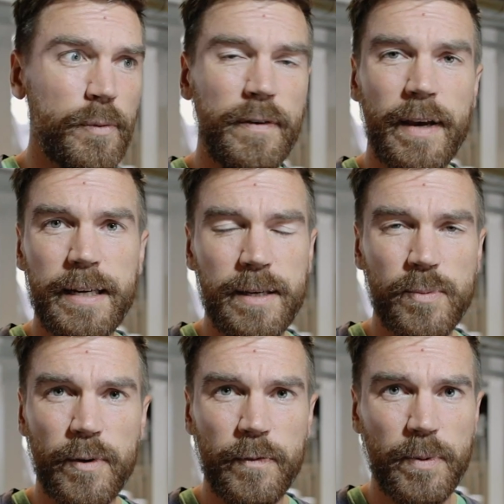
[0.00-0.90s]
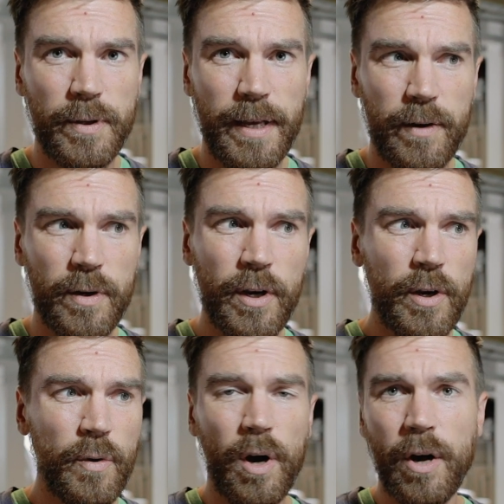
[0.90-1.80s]
Like, we've had days where we've pulled out
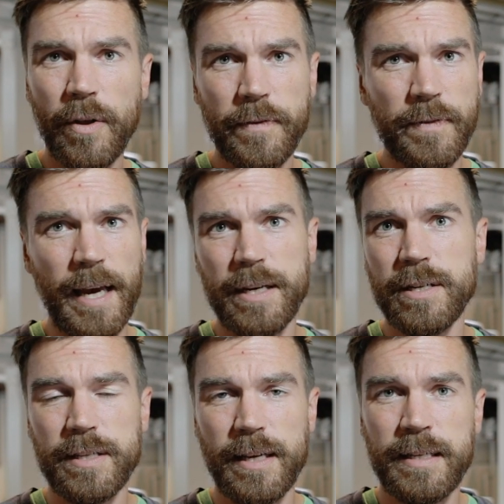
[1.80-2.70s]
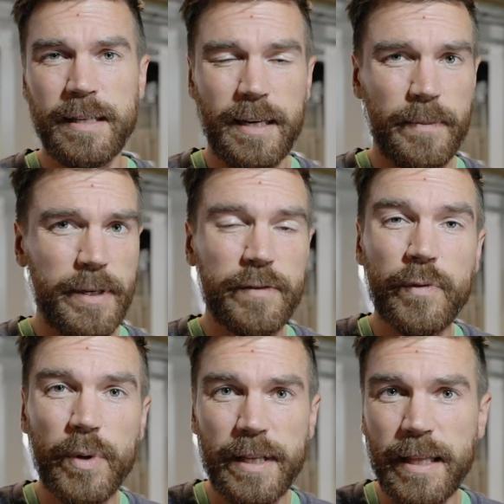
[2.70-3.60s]
all the flashes and done a bunch
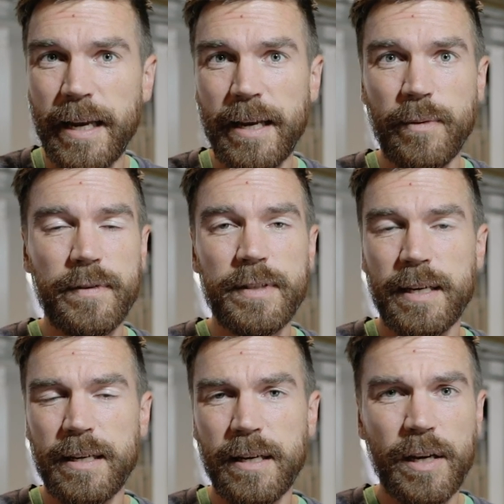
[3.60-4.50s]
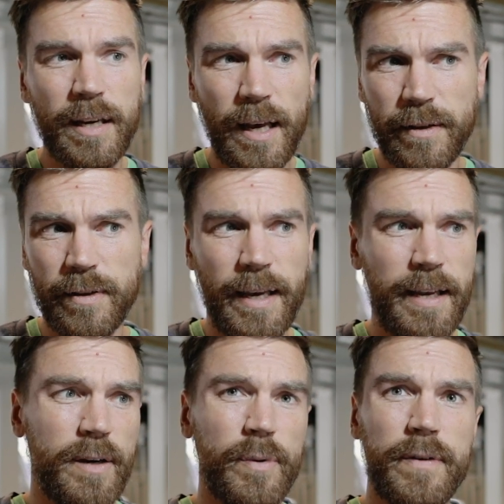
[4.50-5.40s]
of weird lighting. We've done colored lighting.